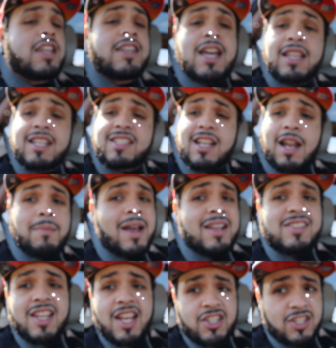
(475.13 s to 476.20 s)
Now, listen, I'm
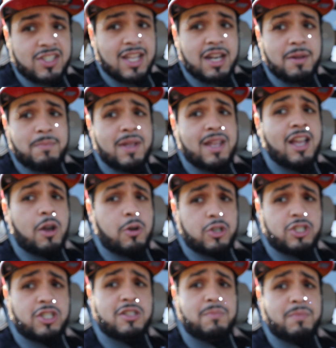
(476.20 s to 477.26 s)
not saying she's not a big help,
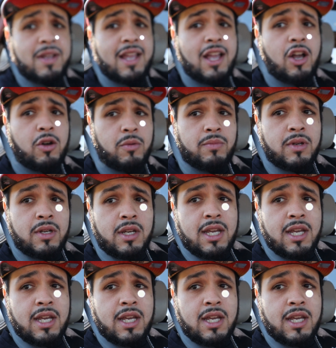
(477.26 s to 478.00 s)
because she's a big help.